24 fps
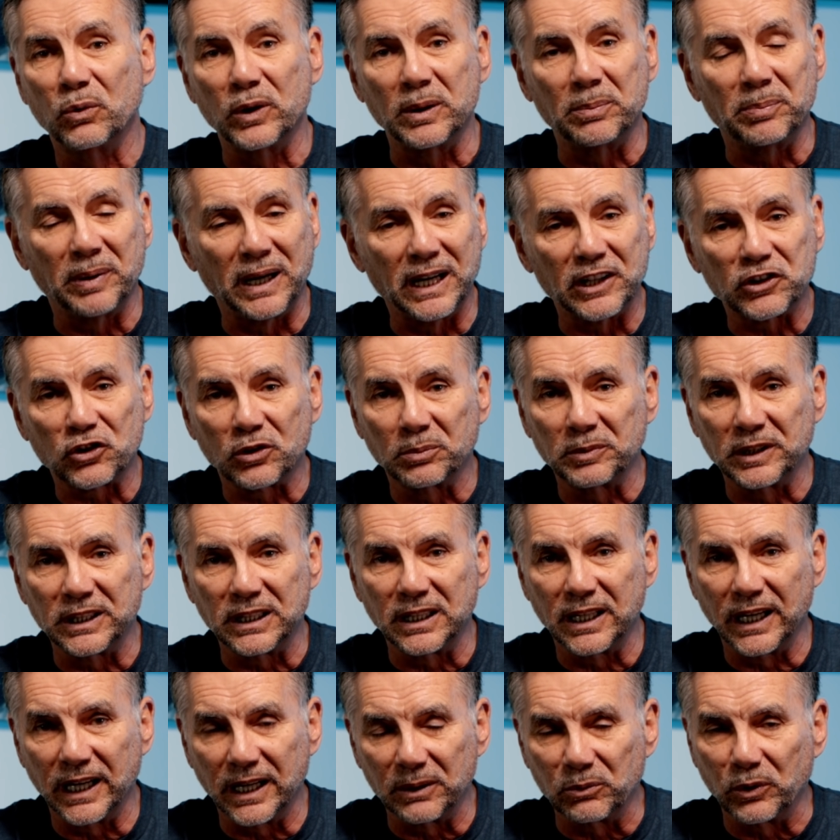we
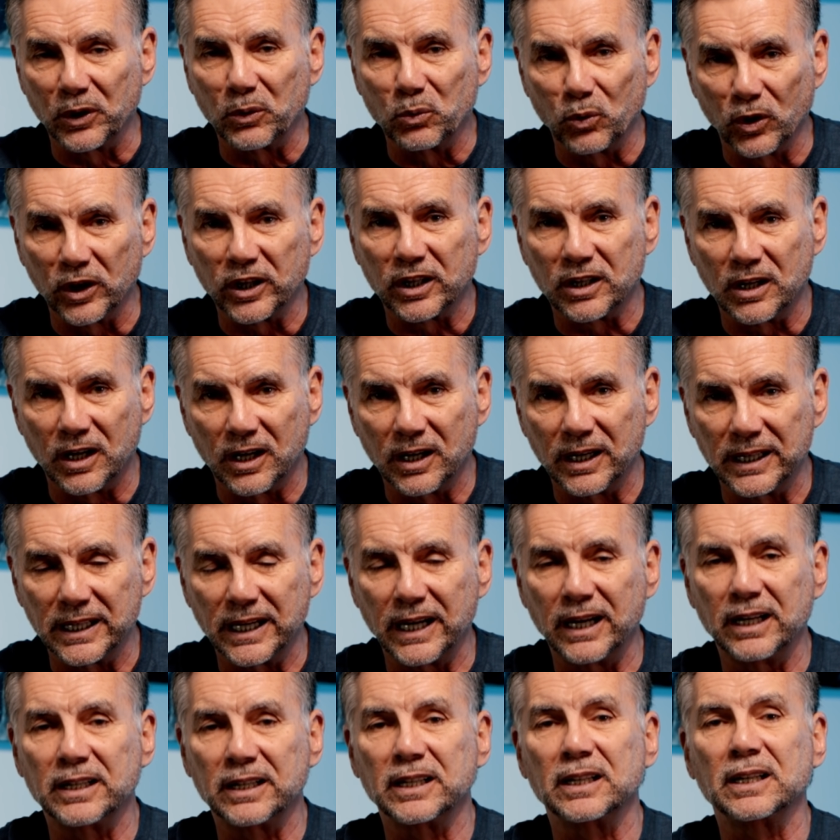possibly can. We work hard
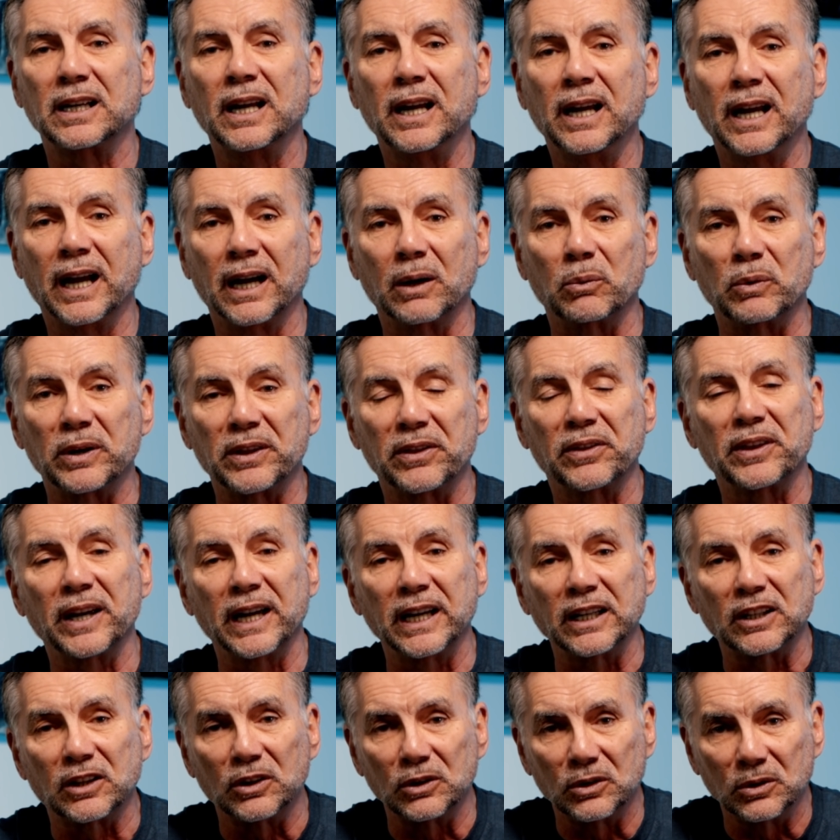at it. And we
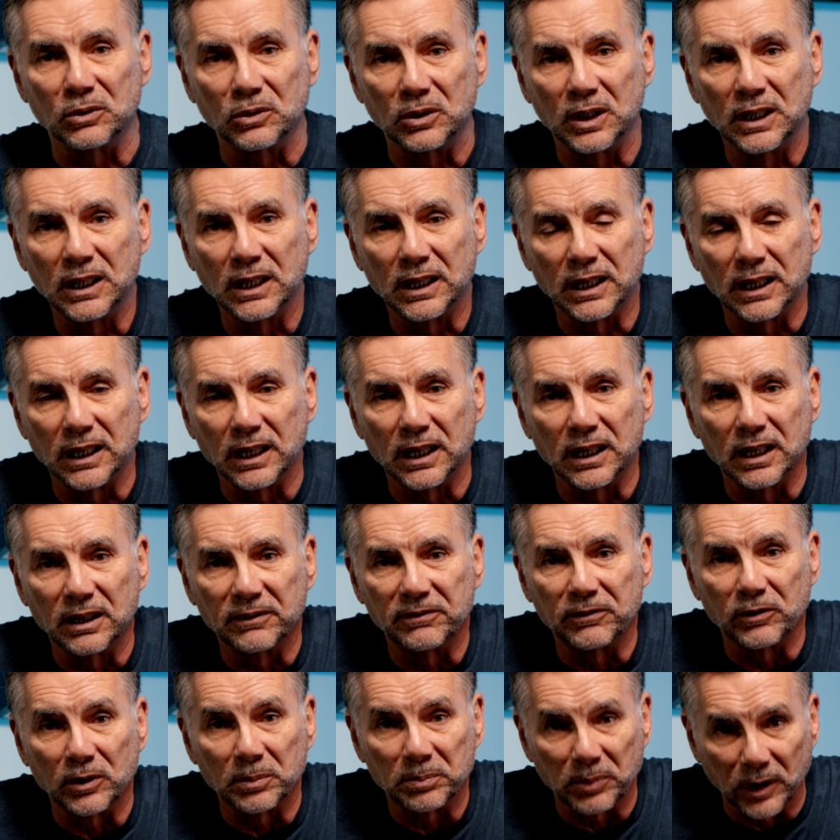thank you Uh,
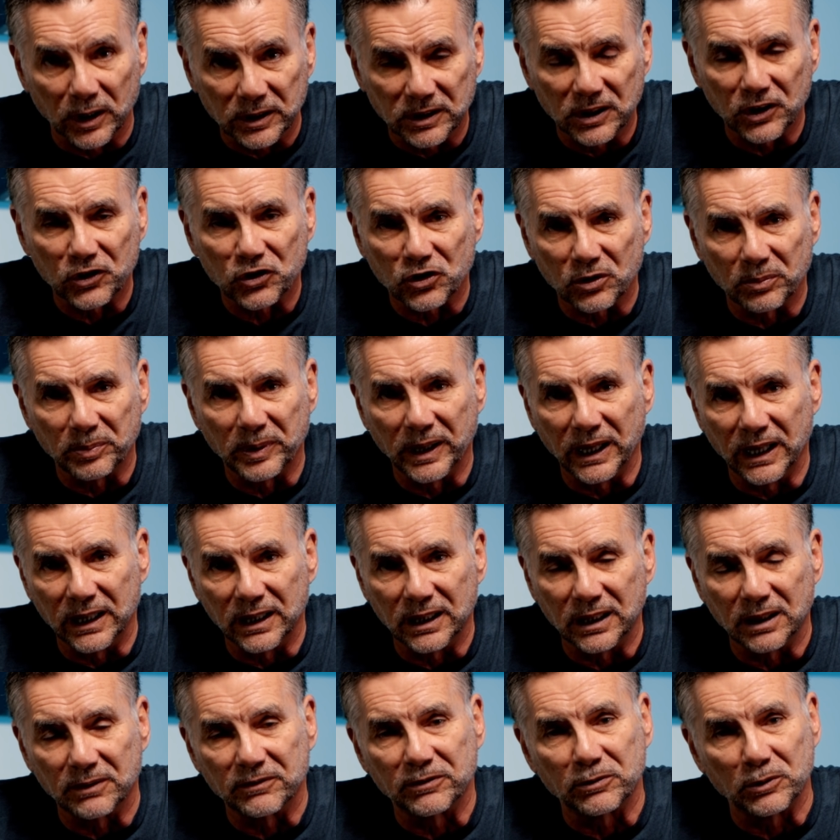for
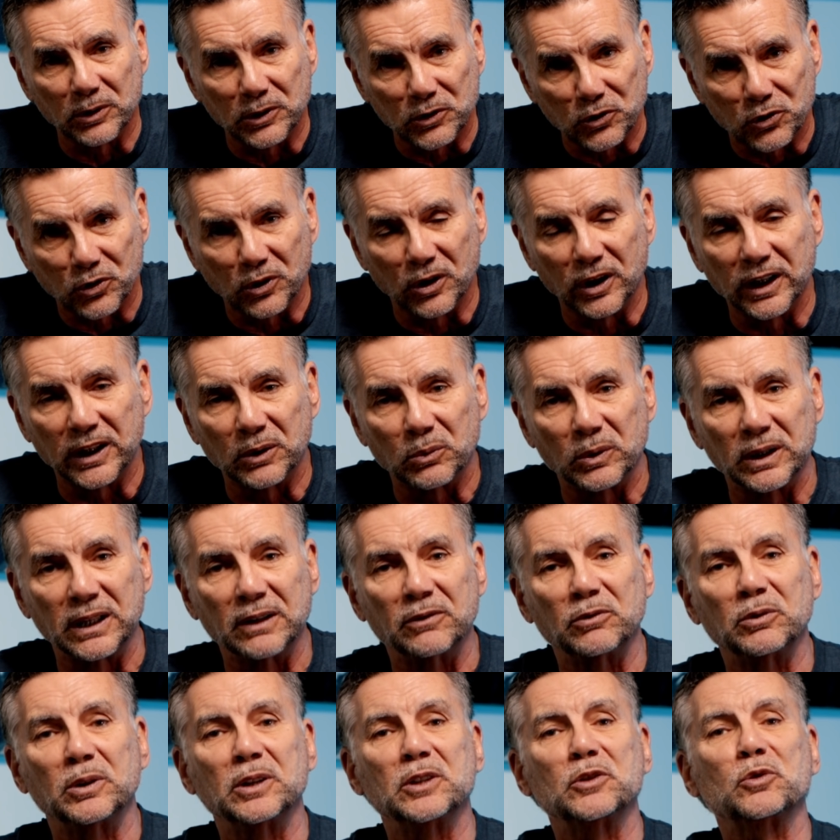participating and for enjoying
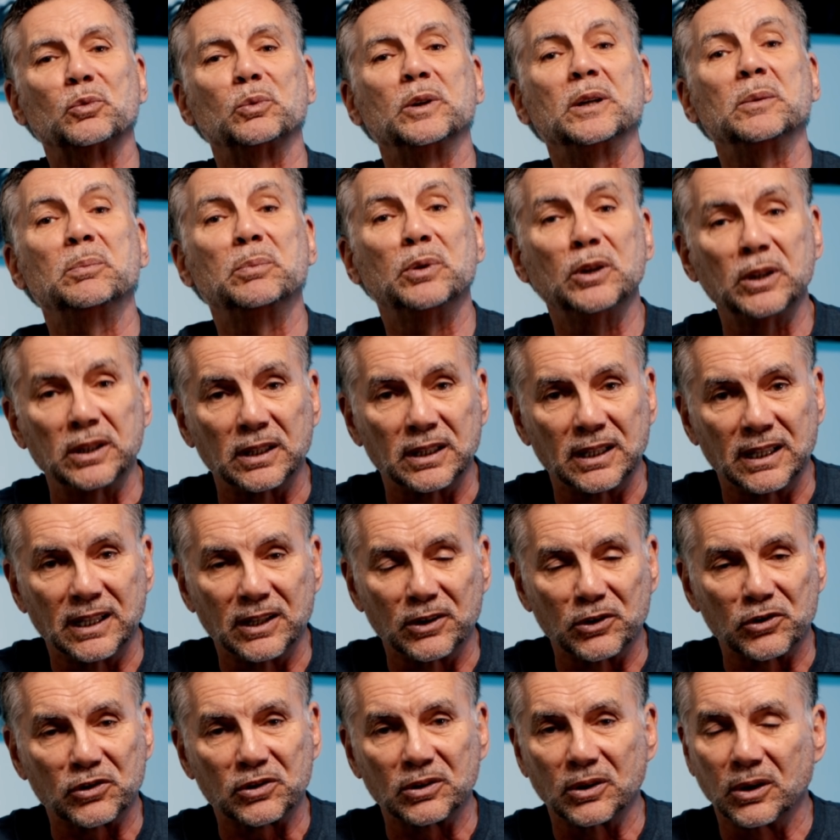whatever it is we put in
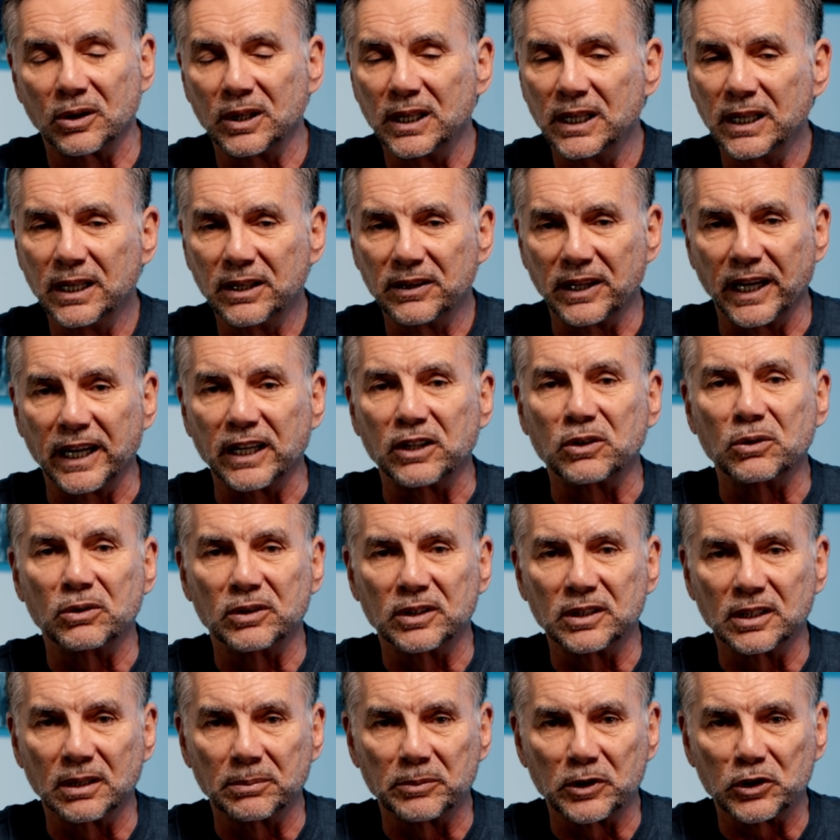here. So thank you.
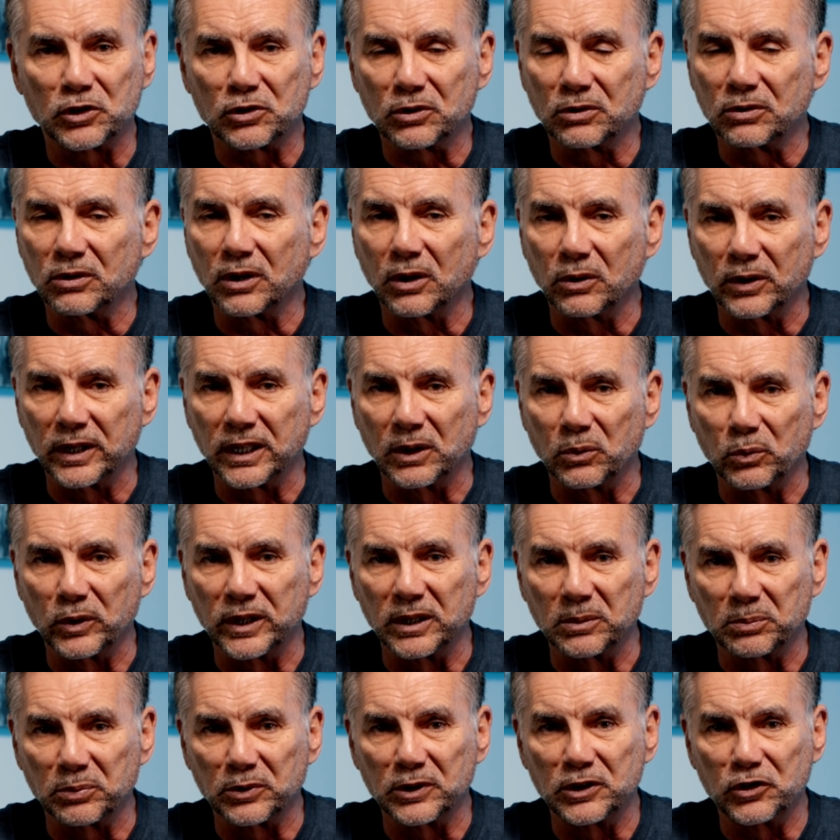The numbers are growing, and
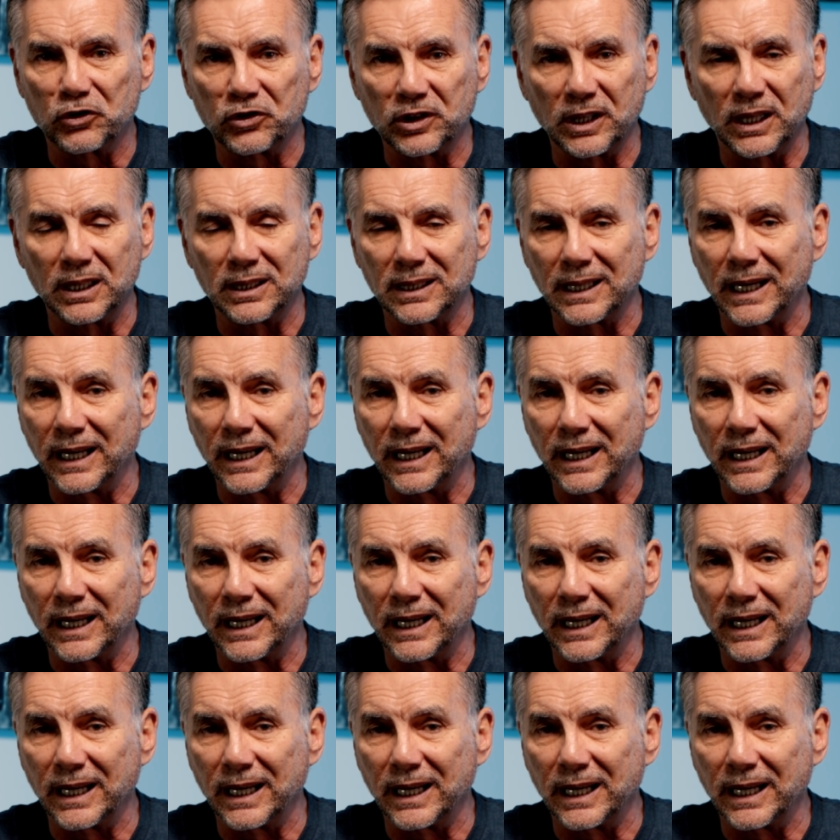we appreciate